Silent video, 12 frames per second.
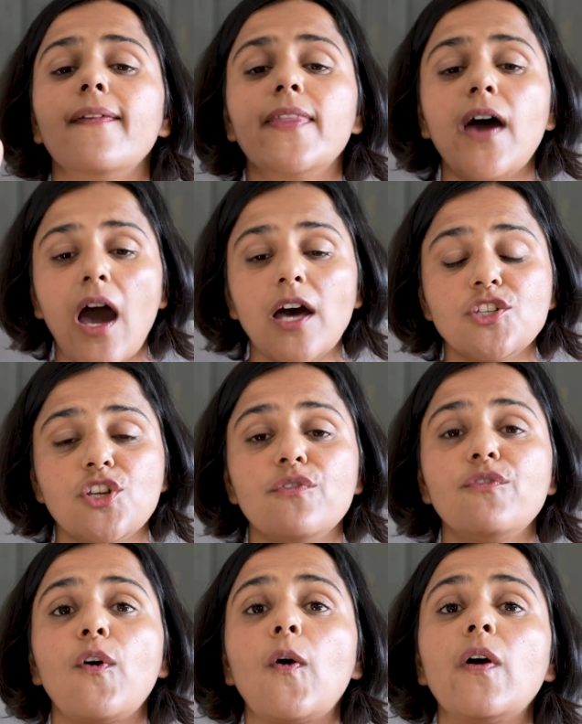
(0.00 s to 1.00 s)
The answer
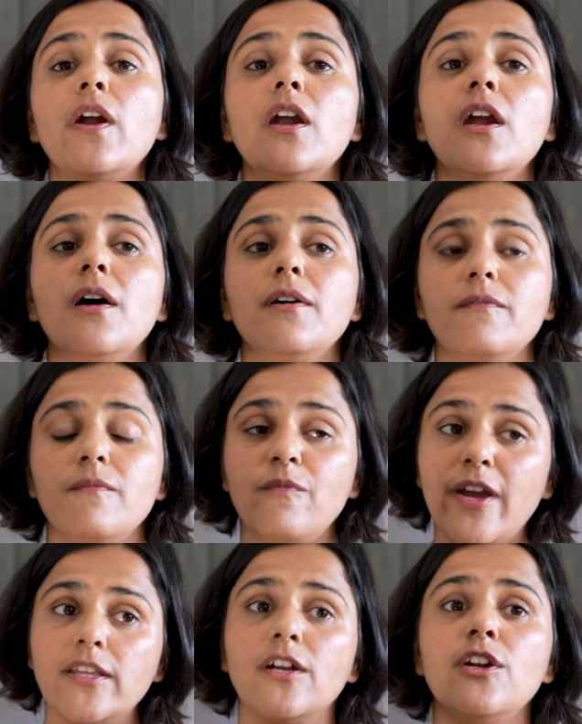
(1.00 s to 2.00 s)
for
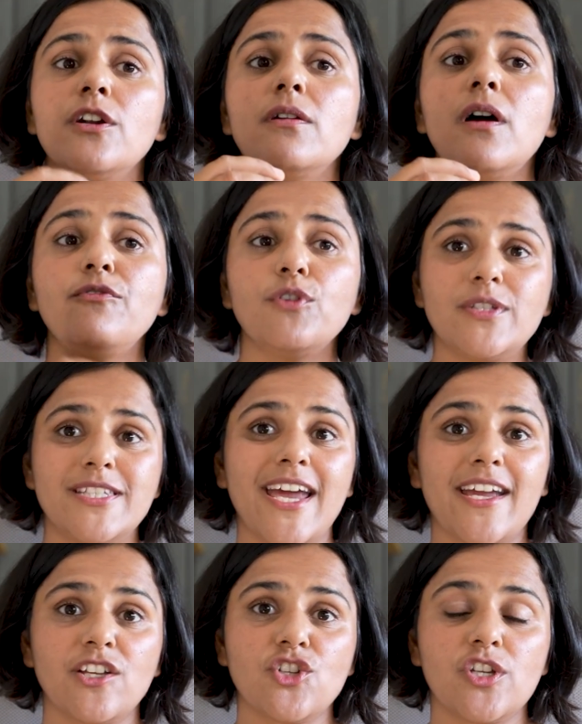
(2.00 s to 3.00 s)
whether a full
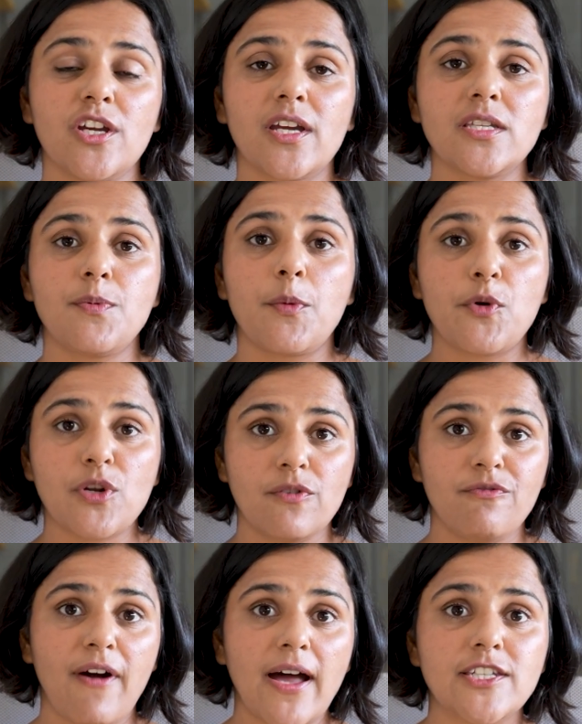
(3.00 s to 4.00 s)
stack engineer gets promoted
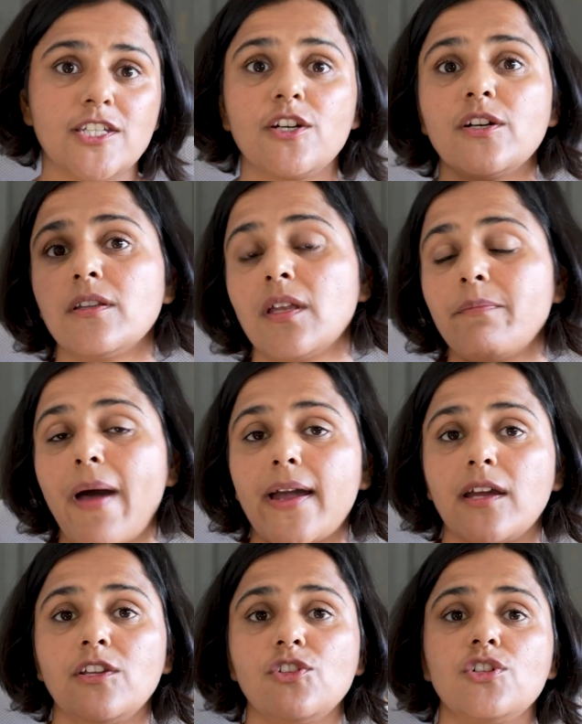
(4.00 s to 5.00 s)
faster than
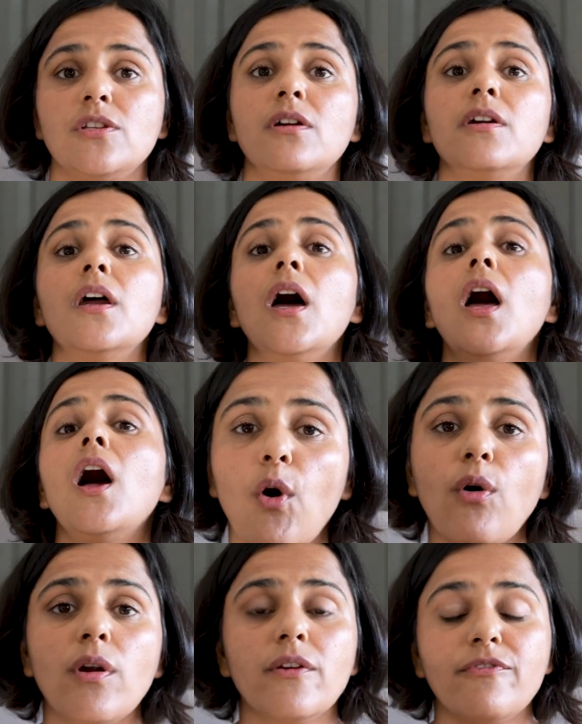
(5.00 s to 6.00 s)
backend engineer
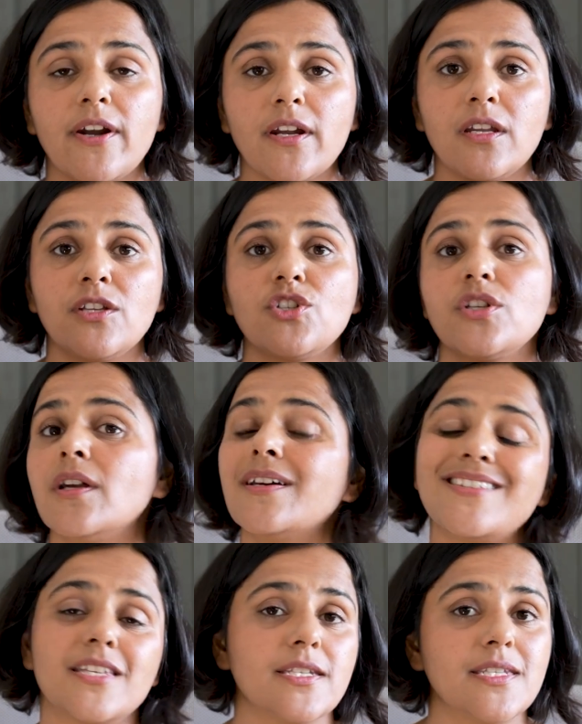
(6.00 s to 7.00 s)
or a front end engineer
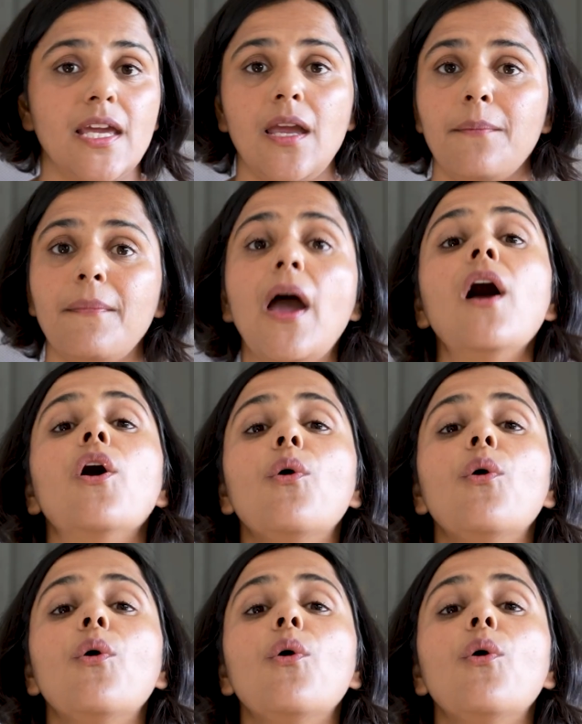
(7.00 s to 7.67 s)
is the same